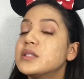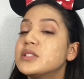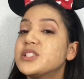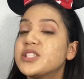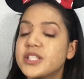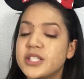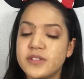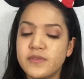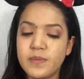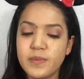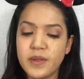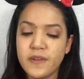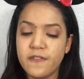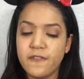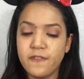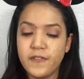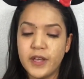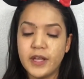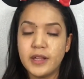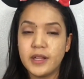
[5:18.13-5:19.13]
Just from the
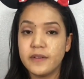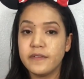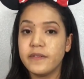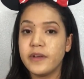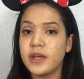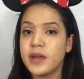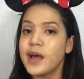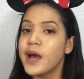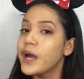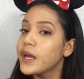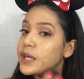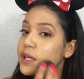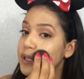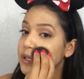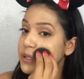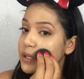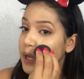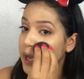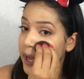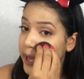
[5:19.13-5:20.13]
feel of it,
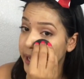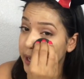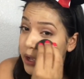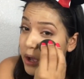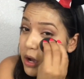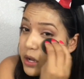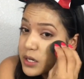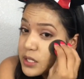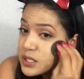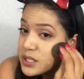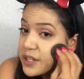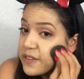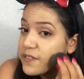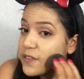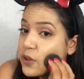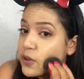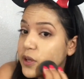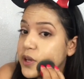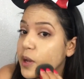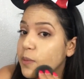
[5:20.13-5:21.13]
I honestly
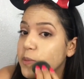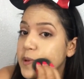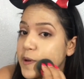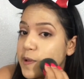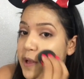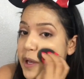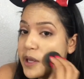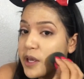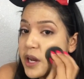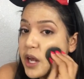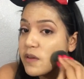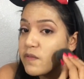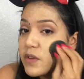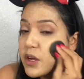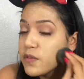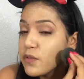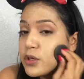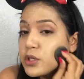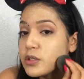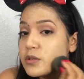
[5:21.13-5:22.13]
feel like I'm gonna like it. I've
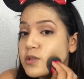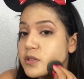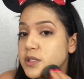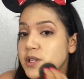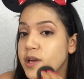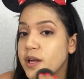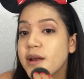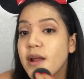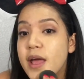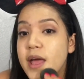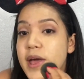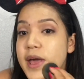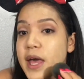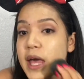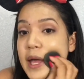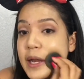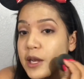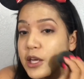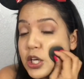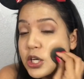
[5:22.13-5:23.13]
never used it,
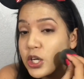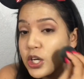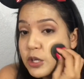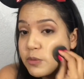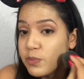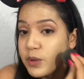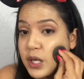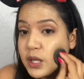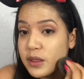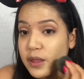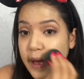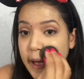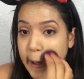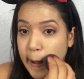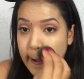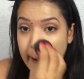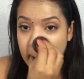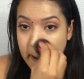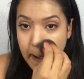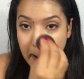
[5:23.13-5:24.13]
and it could be
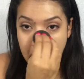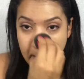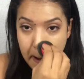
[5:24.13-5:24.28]
that